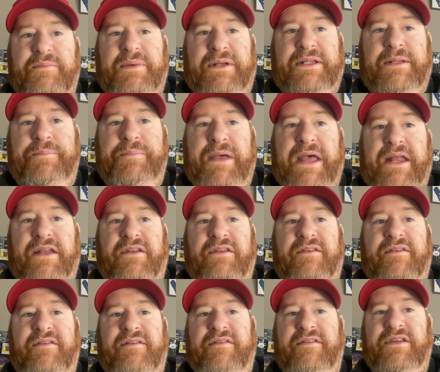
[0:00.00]
but the
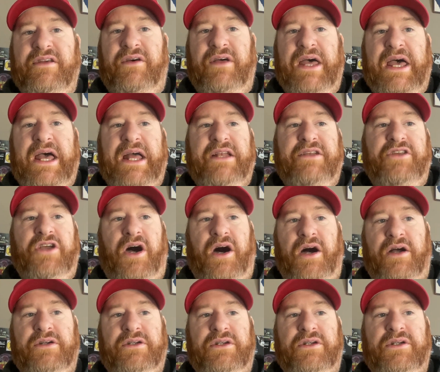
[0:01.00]
Pens still had
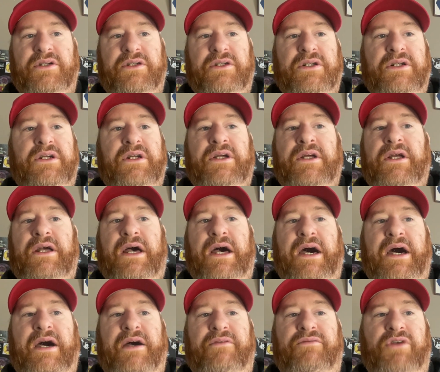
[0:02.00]
Yager,
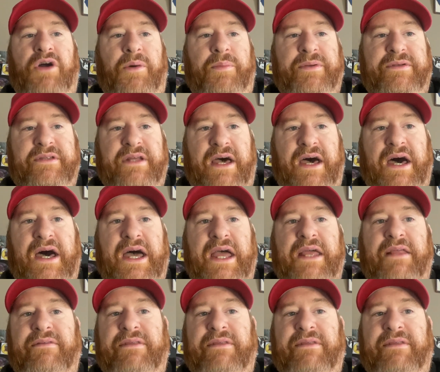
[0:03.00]
Robitaille,